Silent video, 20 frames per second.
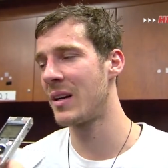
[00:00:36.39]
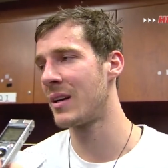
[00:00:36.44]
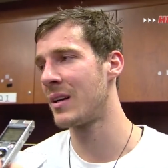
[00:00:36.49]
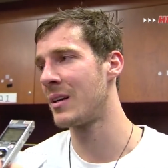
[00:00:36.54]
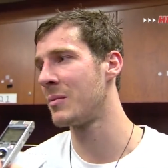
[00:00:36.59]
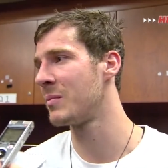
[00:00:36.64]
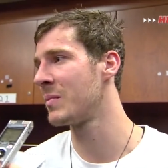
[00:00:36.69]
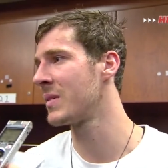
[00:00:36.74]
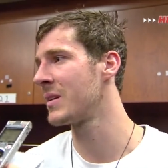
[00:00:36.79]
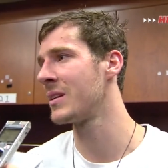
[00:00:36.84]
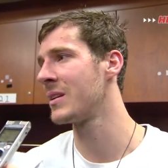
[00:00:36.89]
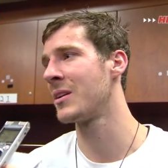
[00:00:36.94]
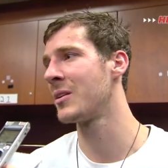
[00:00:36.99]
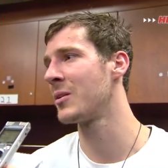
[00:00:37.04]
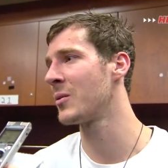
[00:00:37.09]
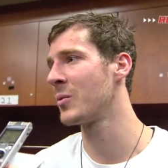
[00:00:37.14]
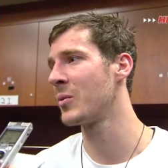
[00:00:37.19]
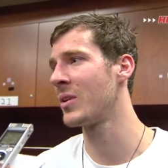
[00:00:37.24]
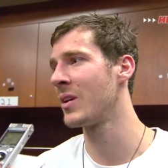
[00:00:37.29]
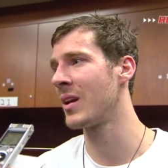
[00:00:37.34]
but mm-hmm. um, you
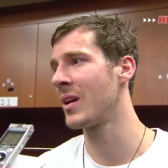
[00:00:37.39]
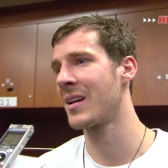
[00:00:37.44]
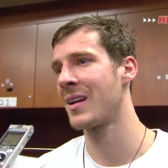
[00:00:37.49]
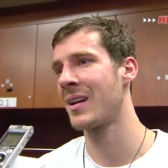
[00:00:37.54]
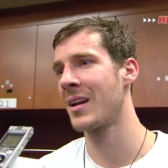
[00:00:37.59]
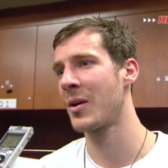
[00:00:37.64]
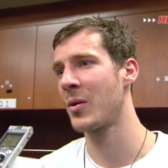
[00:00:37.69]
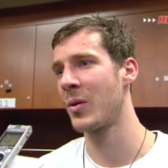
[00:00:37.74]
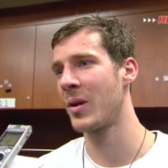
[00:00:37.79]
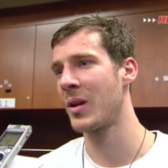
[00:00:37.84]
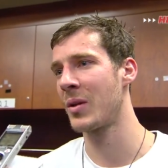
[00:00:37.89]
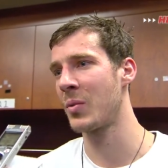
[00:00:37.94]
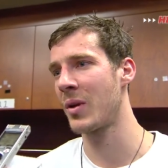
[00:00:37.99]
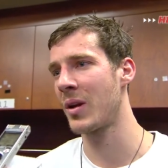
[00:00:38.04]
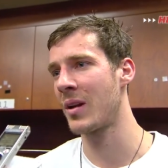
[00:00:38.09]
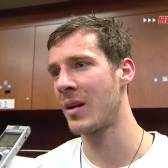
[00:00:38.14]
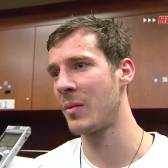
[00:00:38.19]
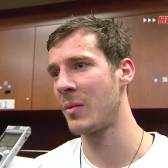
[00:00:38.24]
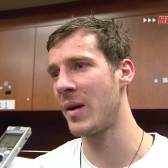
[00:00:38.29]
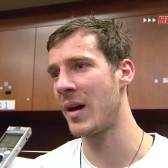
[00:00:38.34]
know we're not going to quit
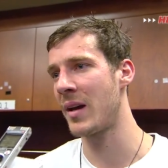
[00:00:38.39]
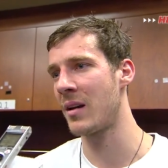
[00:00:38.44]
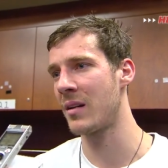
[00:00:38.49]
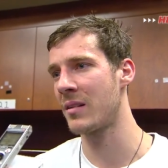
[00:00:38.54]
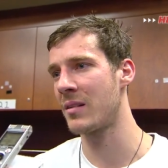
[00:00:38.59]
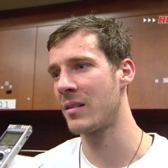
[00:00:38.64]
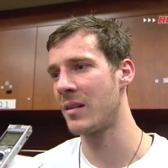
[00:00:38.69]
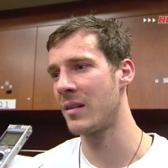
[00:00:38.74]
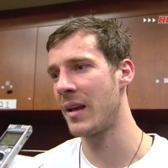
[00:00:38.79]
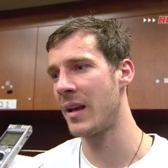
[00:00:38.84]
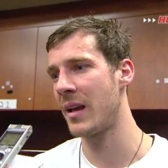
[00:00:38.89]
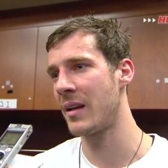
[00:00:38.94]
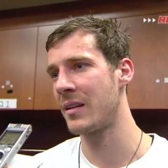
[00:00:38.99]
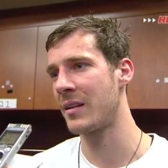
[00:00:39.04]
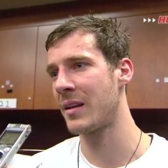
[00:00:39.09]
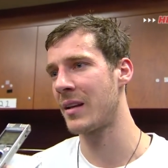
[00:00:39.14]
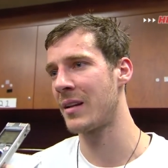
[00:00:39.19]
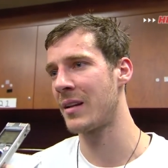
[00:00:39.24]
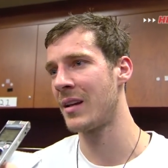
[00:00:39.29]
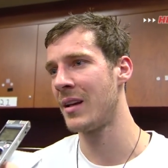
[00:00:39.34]
we're going to battle to the end
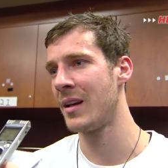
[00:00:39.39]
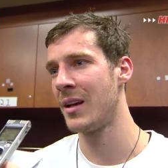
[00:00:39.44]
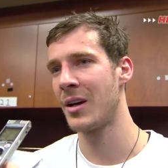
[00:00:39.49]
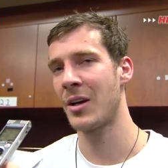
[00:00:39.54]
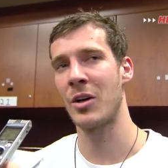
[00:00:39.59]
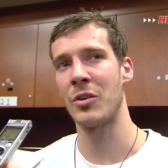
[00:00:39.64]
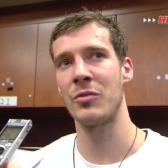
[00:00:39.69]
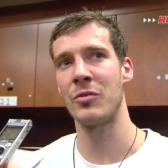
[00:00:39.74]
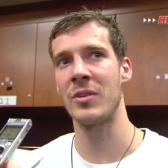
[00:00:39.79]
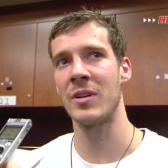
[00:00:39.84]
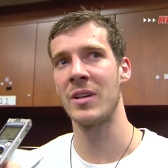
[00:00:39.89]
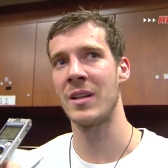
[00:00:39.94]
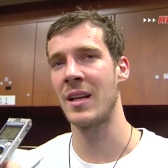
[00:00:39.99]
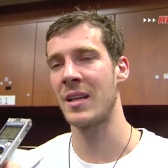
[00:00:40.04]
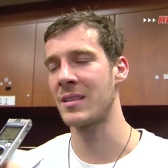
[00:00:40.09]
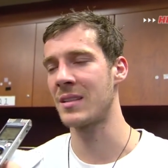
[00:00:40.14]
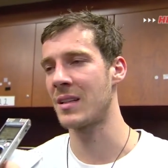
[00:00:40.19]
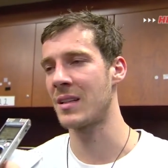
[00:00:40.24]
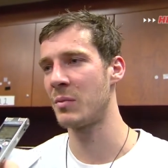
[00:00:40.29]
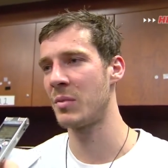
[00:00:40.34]
and hopefully
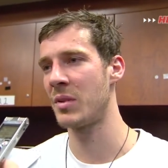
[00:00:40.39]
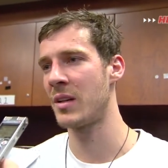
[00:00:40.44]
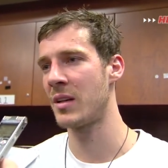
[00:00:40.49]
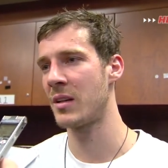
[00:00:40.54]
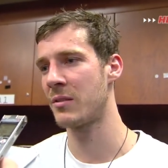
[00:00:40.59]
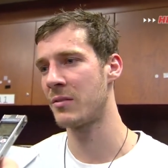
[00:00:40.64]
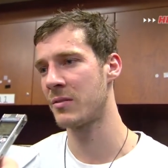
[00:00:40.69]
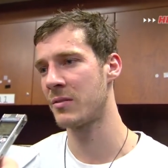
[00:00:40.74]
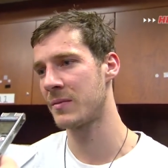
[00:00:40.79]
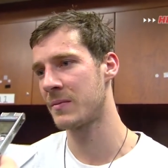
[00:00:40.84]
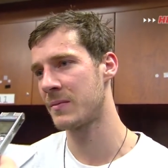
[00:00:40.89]
that's going to be enough